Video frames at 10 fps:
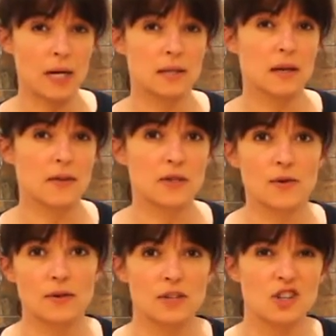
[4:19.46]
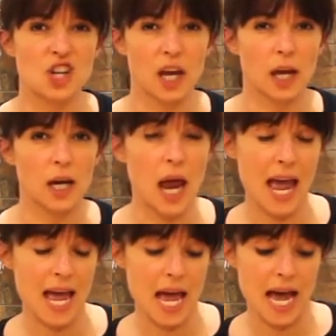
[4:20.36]
minutes on this roasted chicken
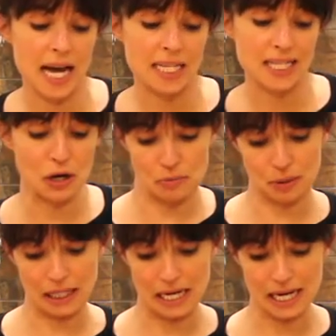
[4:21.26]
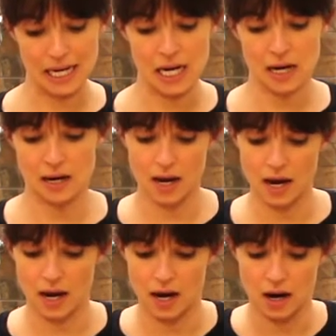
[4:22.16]
has completed,
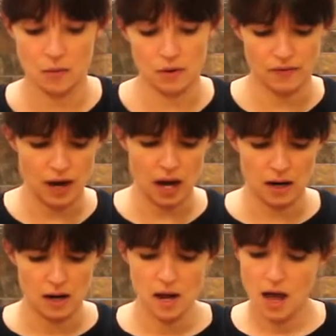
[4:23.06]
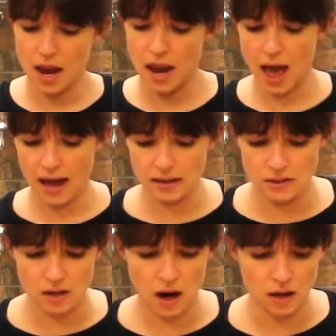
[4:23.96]
and we've got a
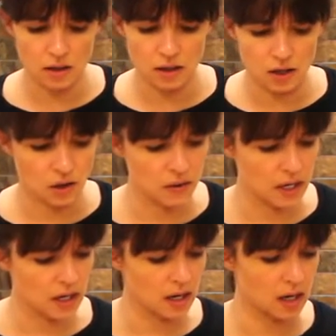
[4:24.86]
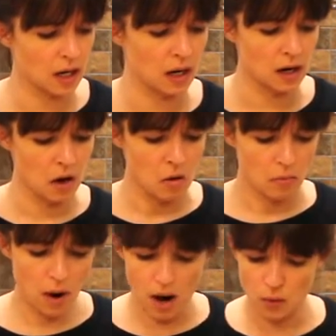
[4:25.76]
nice color going here,
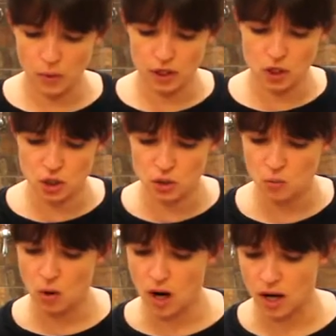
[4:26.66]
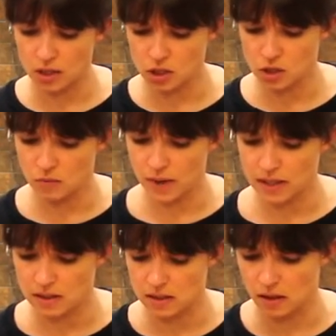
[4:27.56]
but we do want to
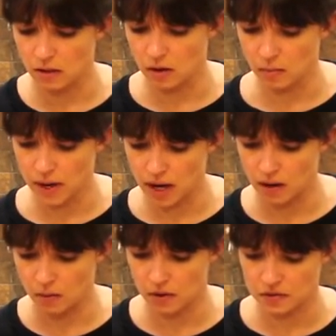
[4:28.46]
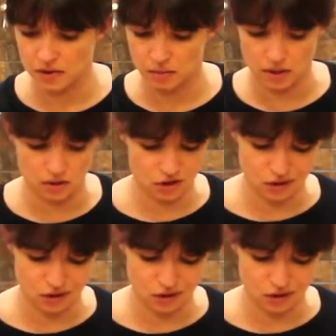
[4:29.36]
baste it a little bit with some of these